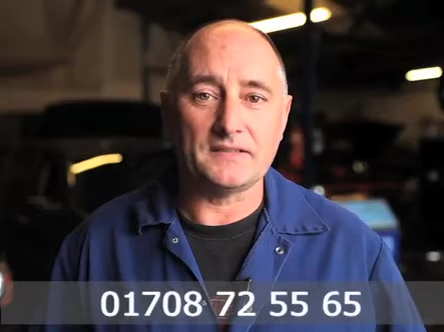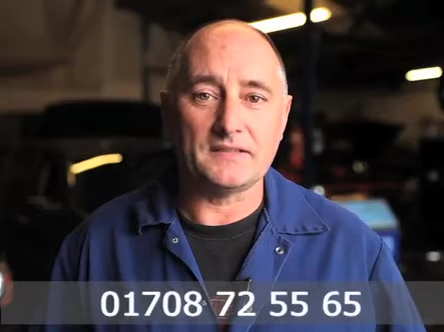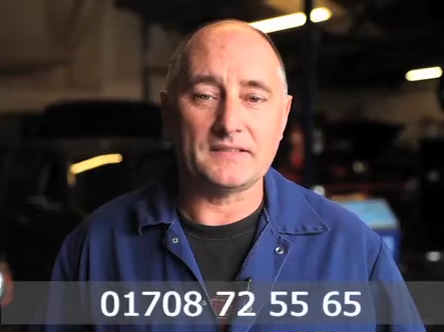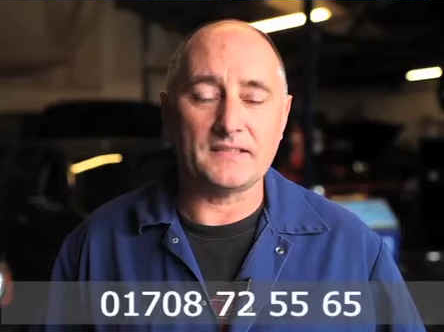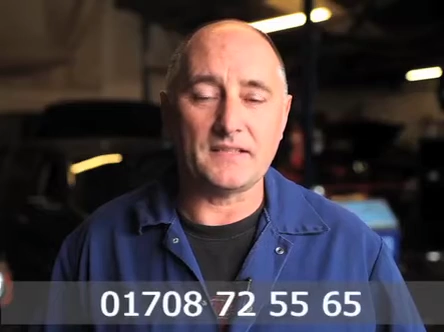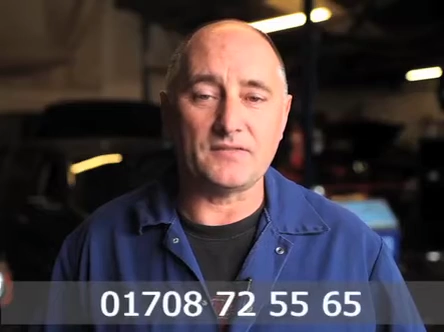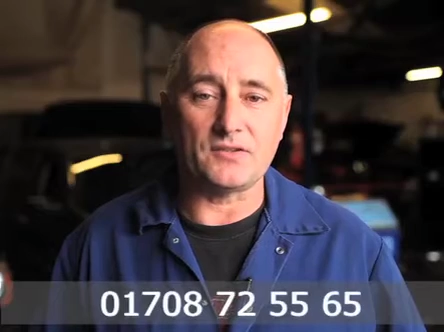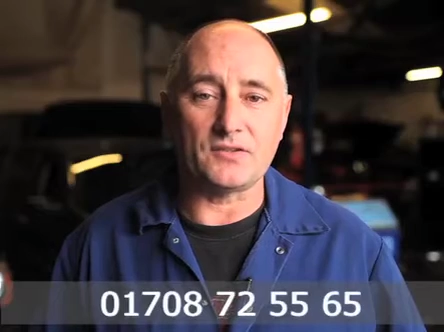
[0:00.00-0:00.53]

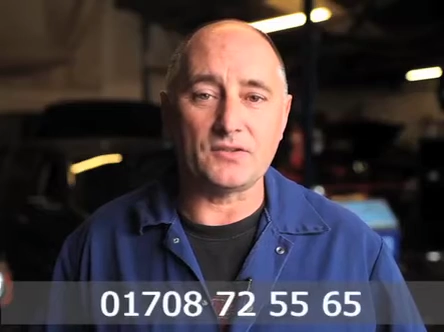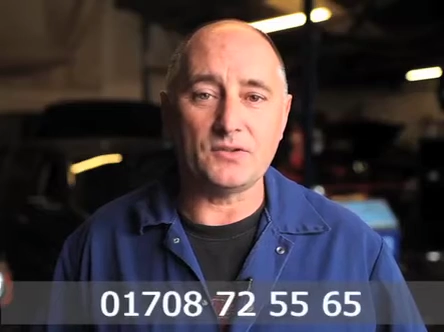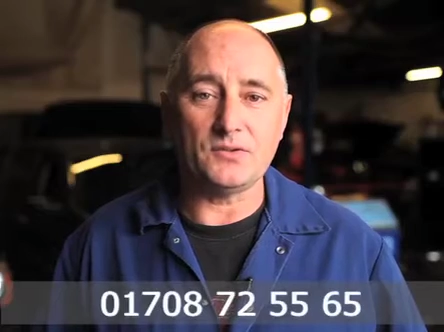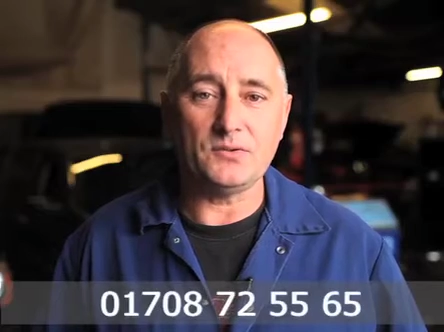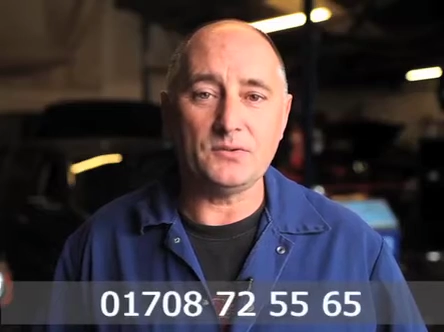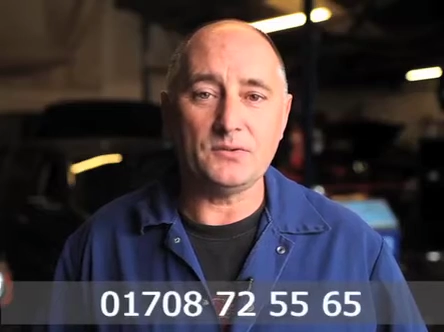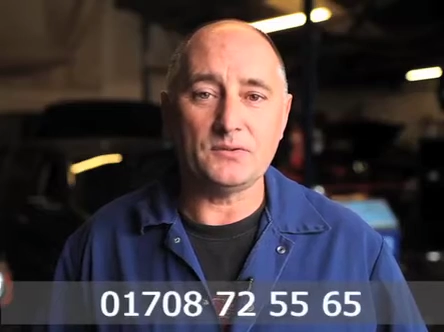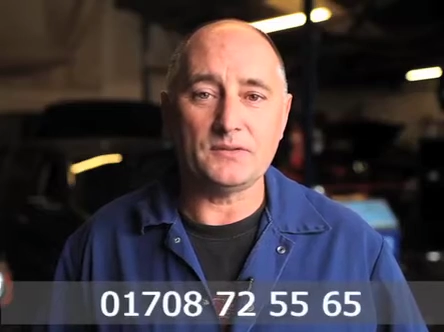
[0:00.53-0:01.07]
seven
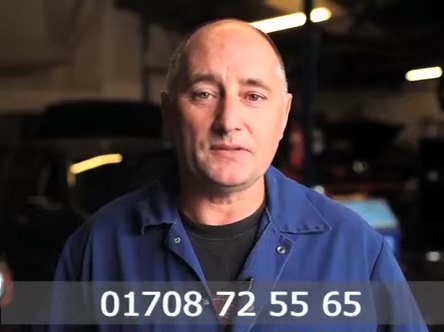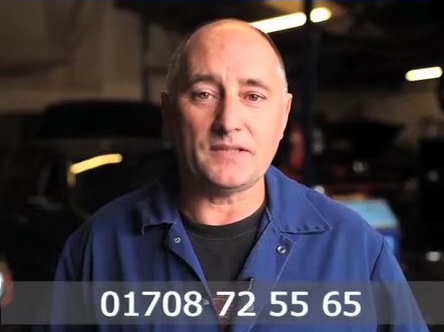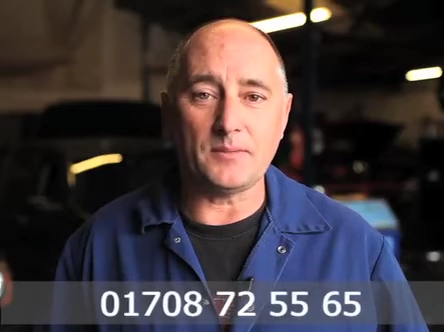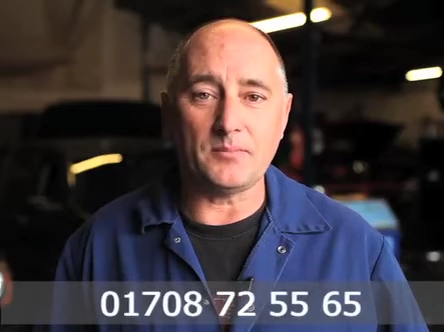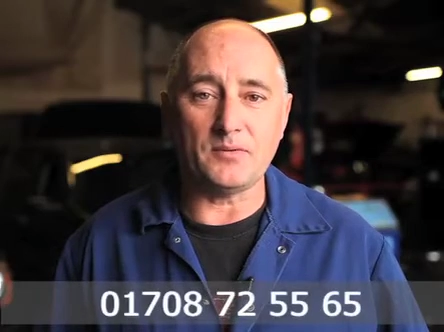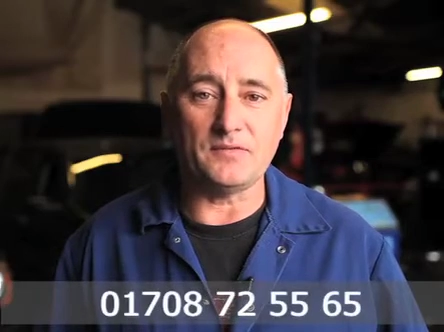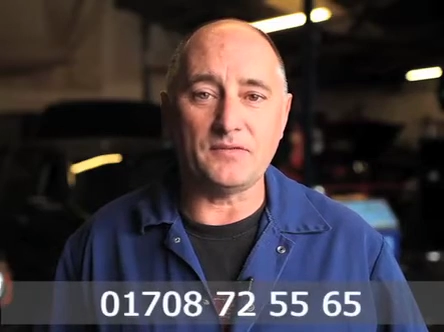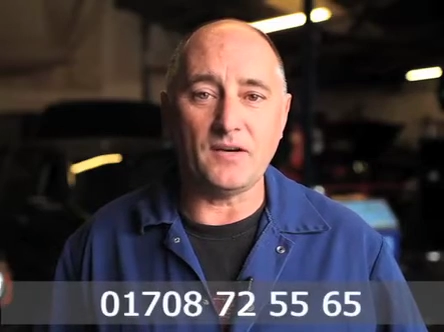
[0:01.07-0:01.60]
two
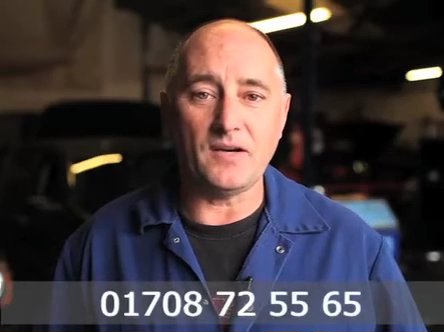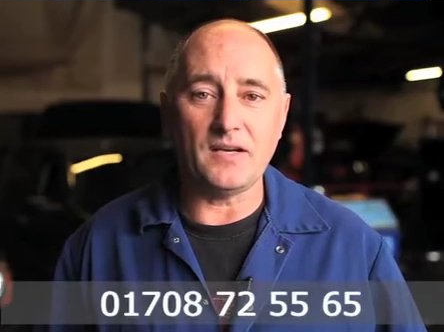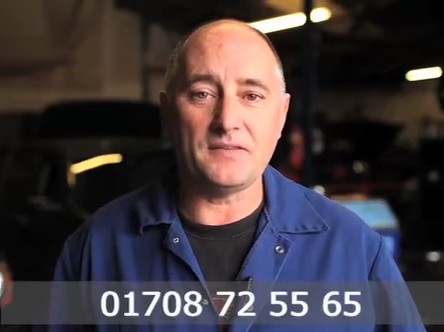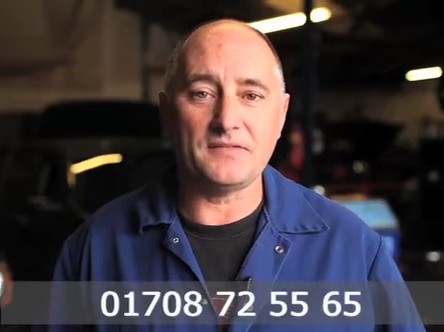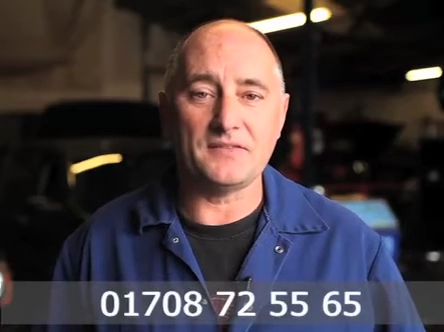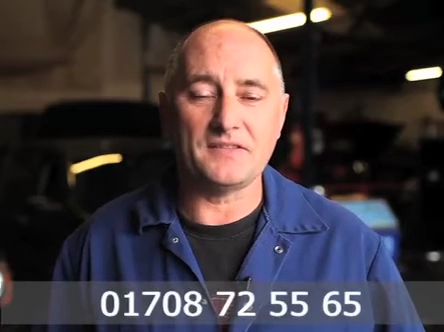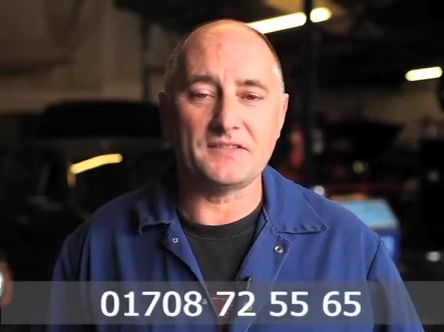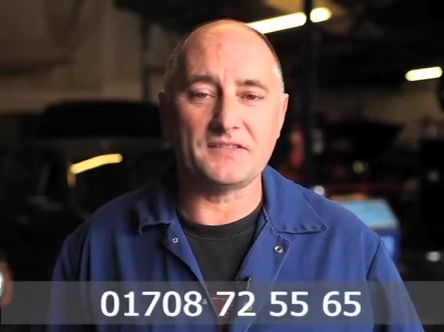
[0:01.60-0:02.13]
five five
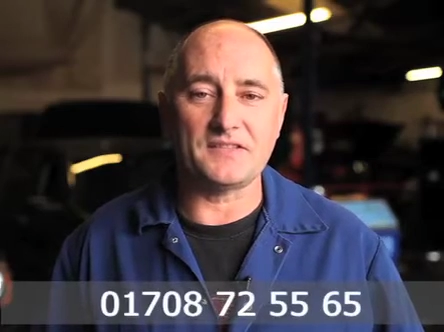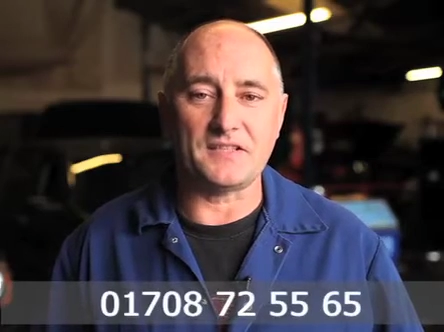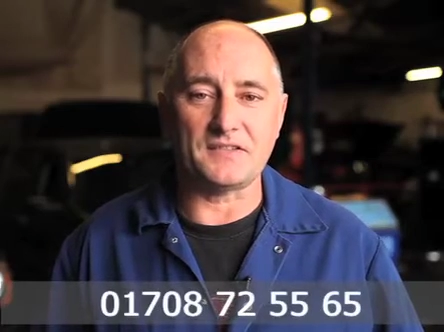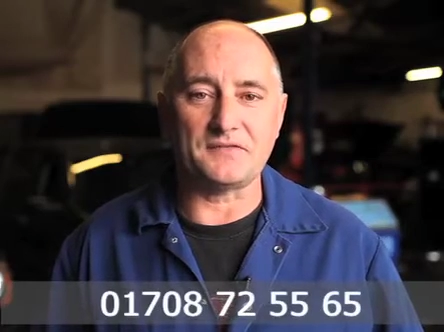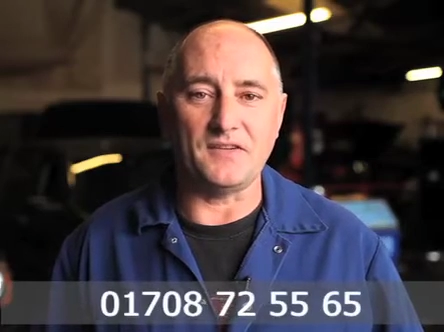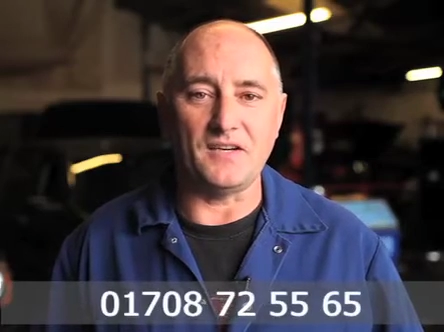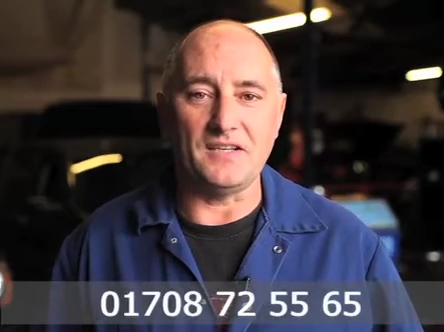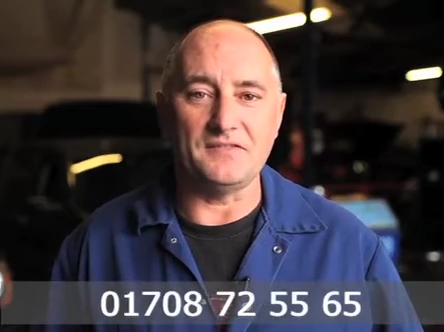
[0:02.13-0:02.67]
six
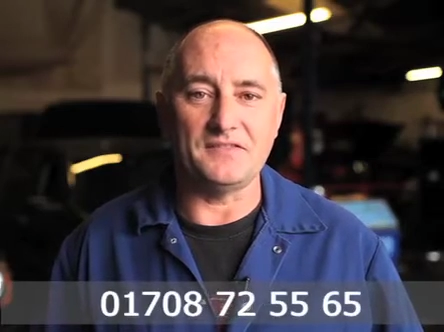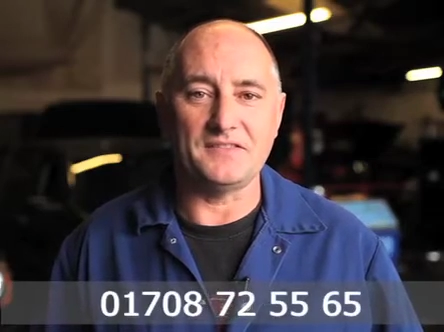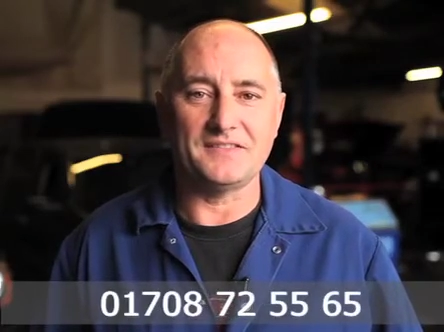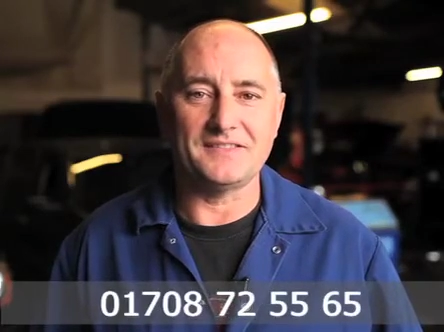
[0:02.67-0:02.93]
five.